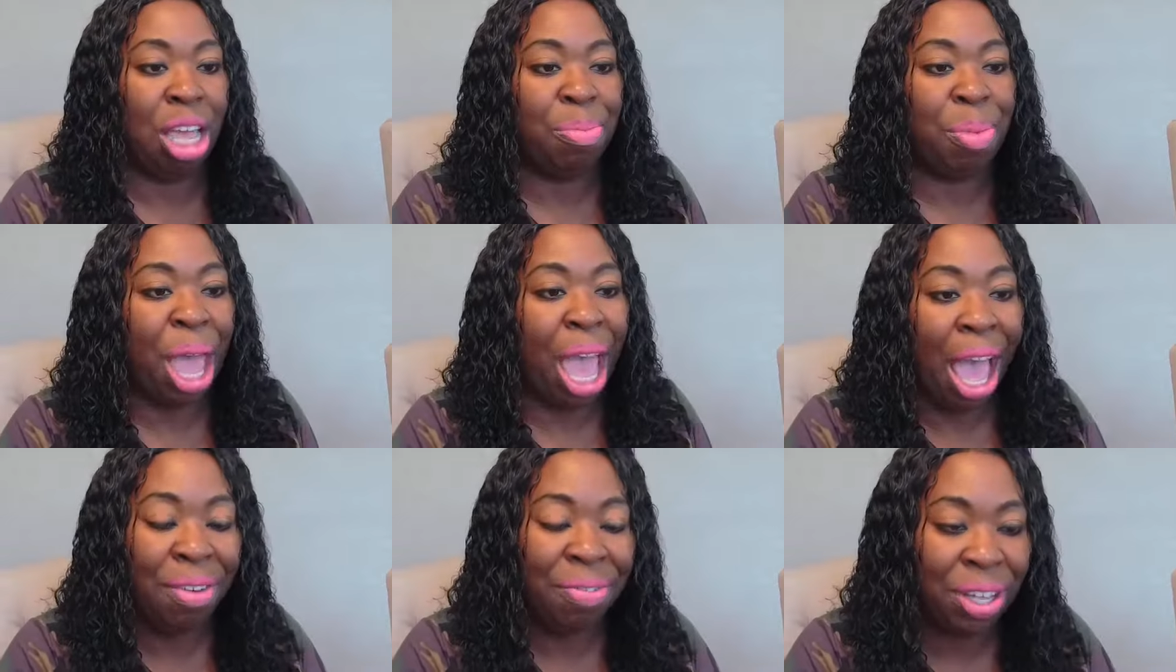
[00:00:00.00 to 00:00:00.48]
I'm
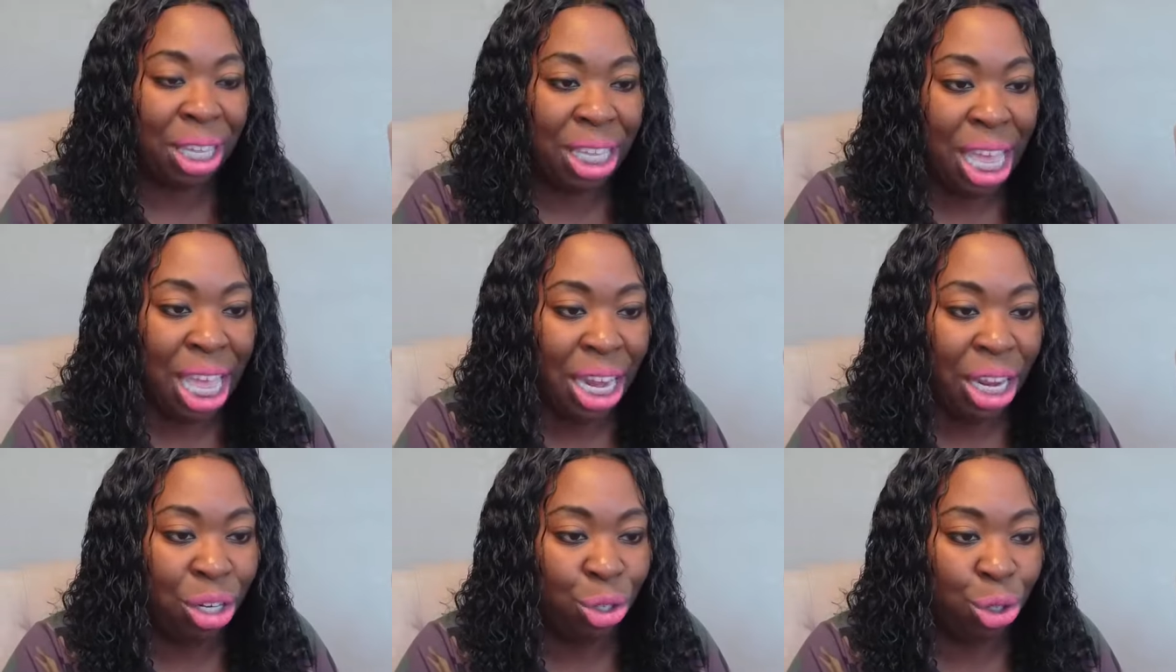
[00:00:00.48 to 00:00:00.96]

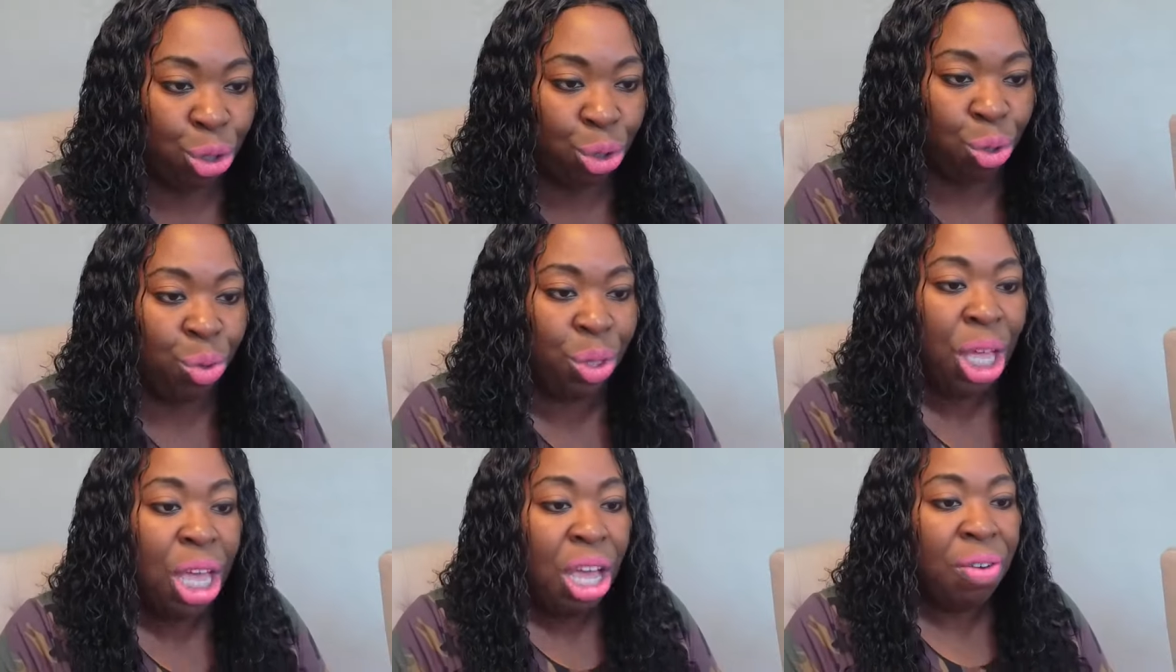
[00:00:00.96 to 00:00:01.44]
advocating
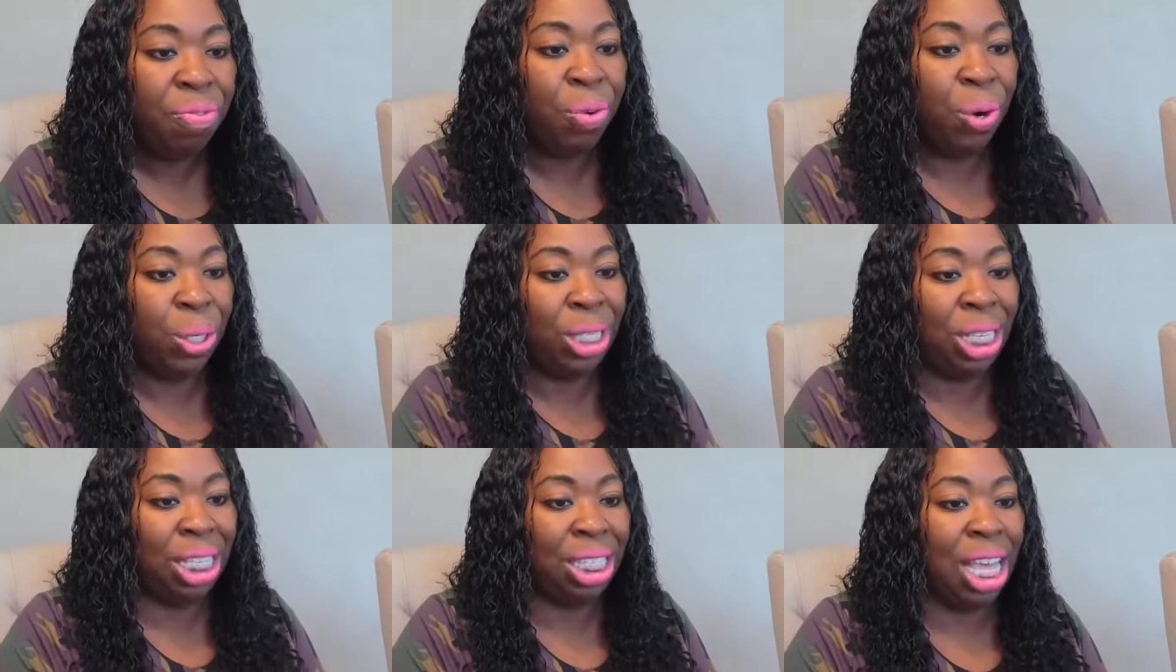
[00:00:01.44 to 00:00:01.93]
truth
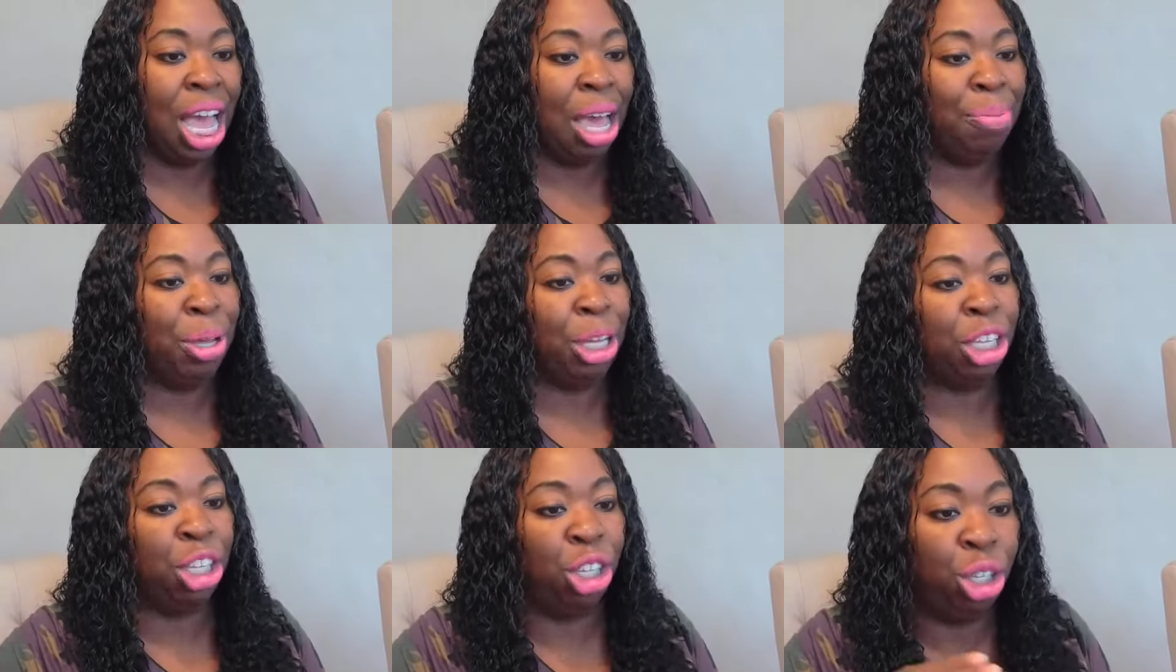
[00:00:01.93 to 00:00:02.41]
versus I'm
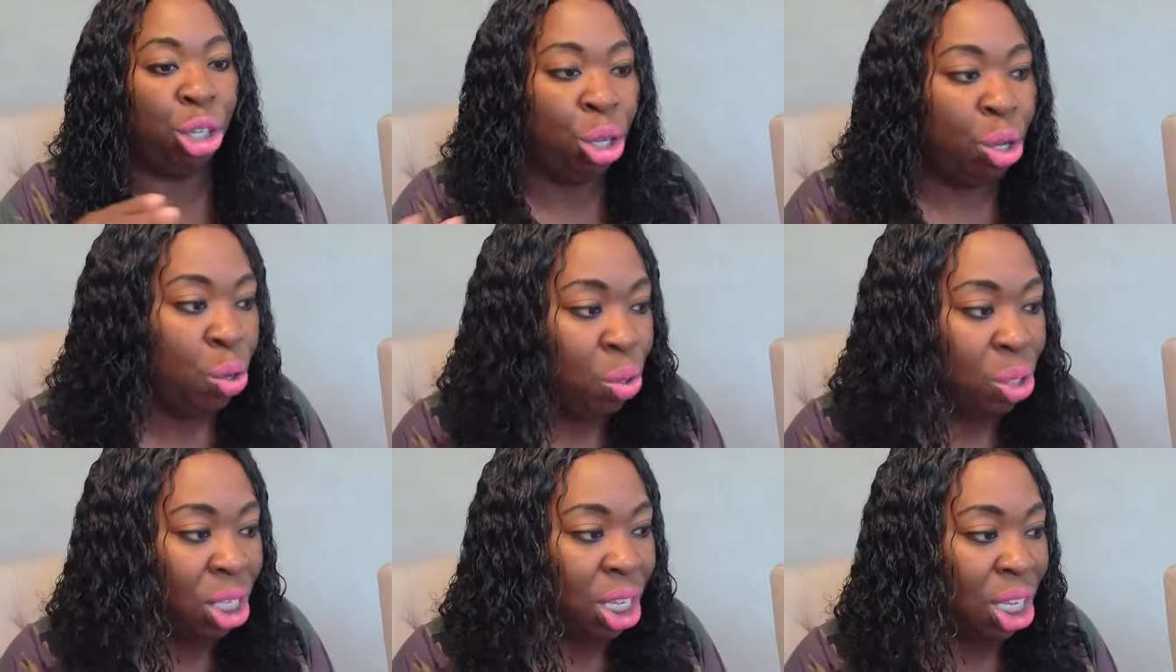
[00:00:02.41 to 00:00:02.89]

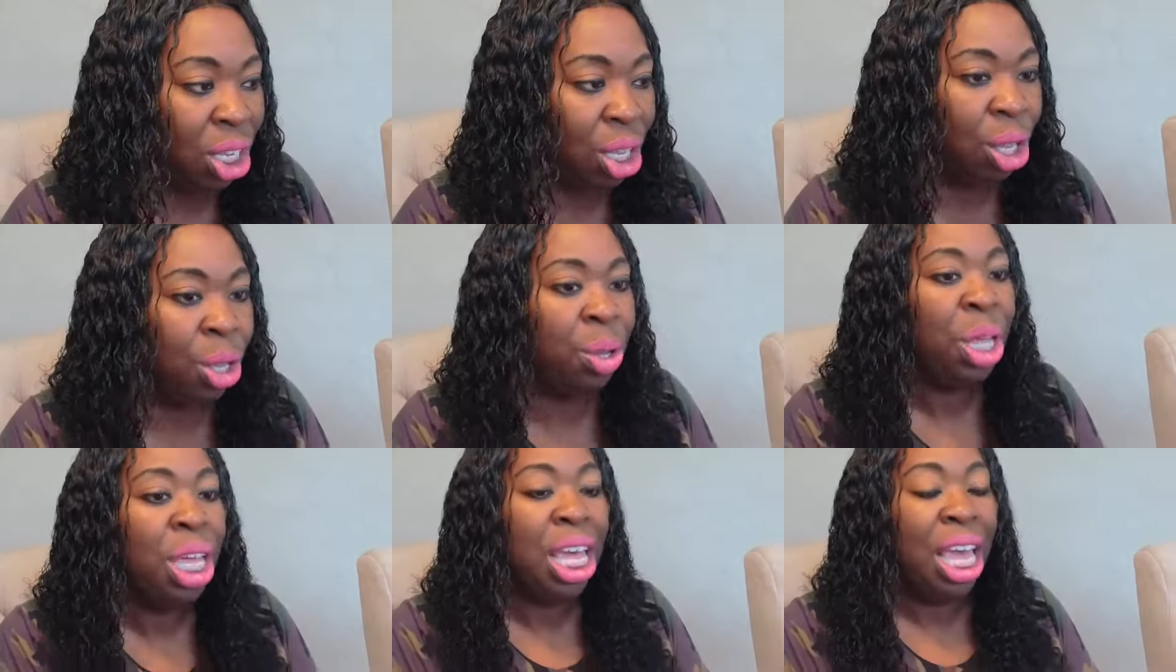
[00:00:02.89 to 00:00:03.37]
accusing
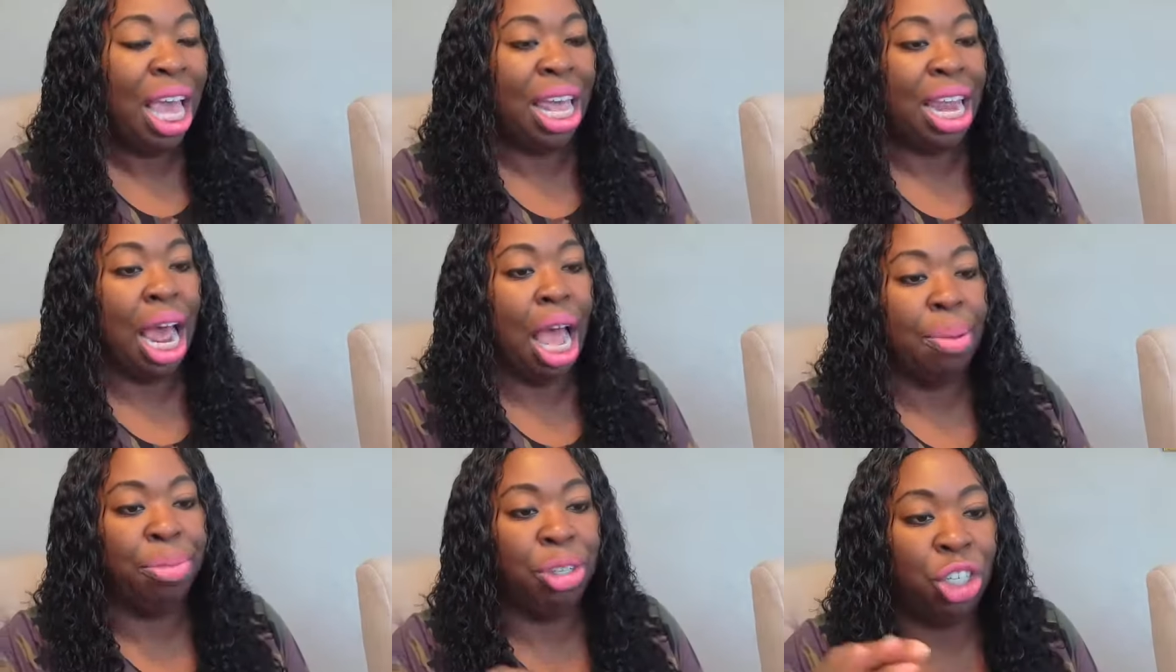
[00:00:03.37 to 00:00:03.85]
you and
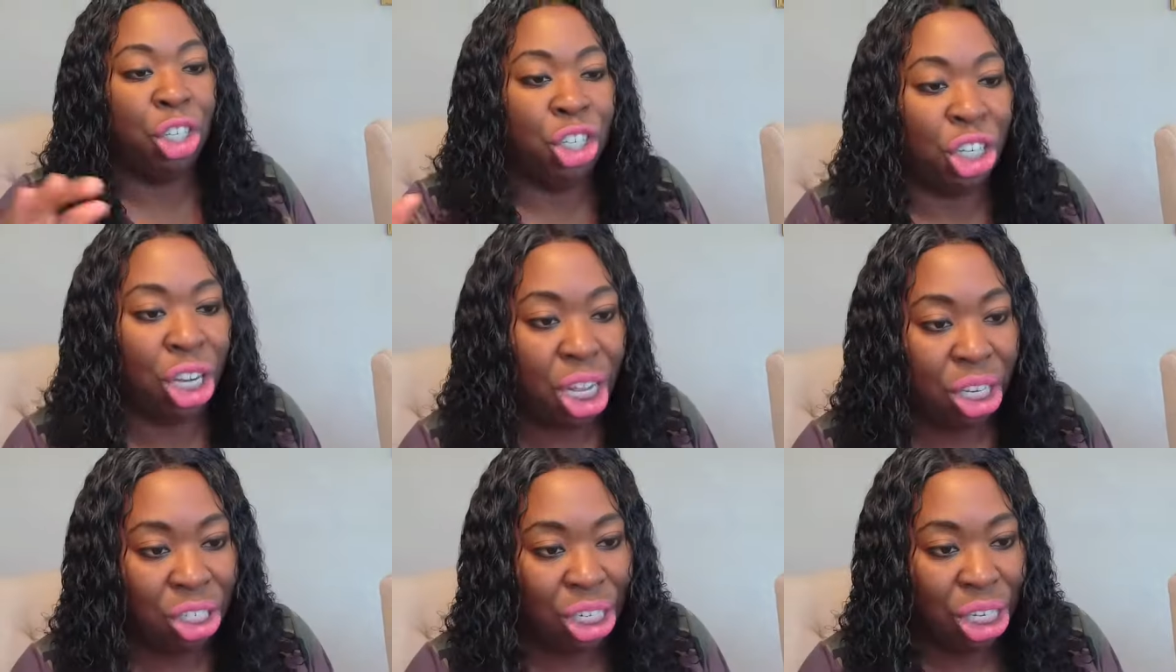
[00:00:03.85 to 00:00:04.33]
I'm
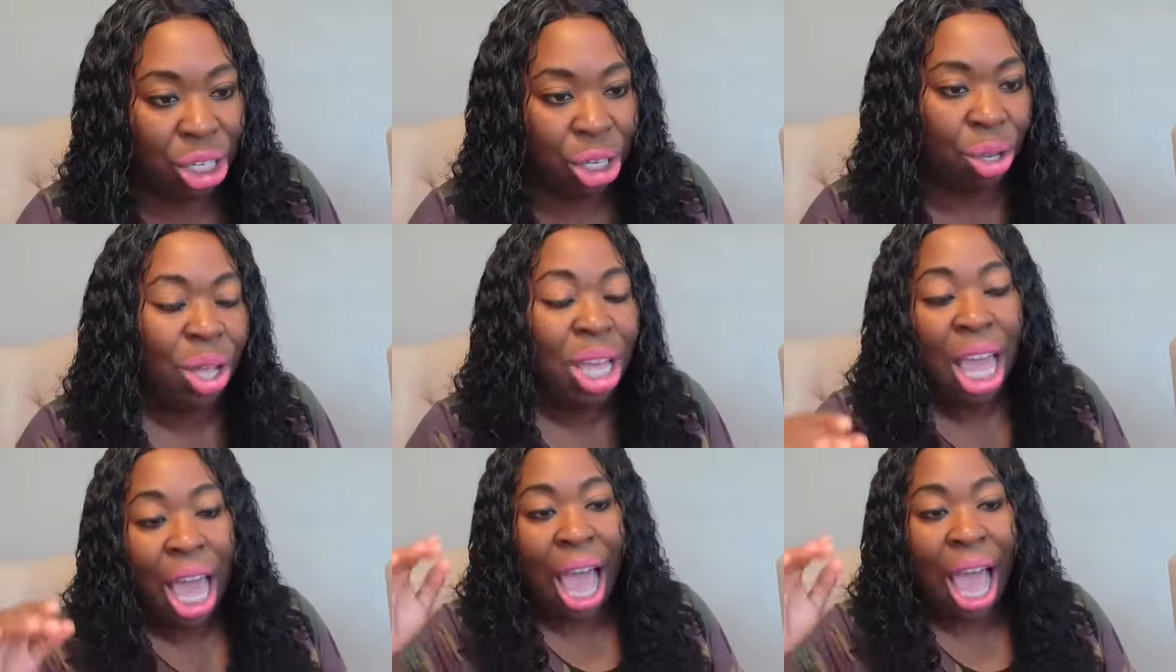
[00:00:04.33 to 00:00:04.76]
judging you.